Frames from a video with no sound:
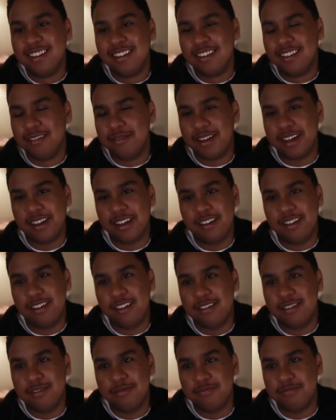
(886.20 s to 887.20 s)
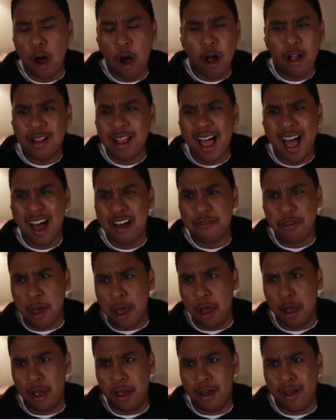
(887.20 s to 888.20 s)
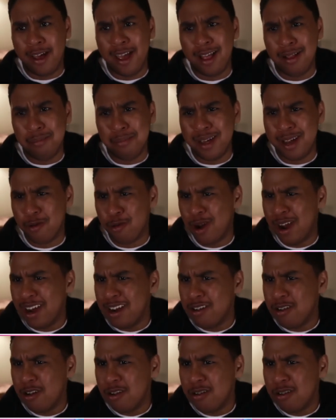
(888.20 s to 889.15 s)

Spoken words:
My god. All have a helmet, right? No?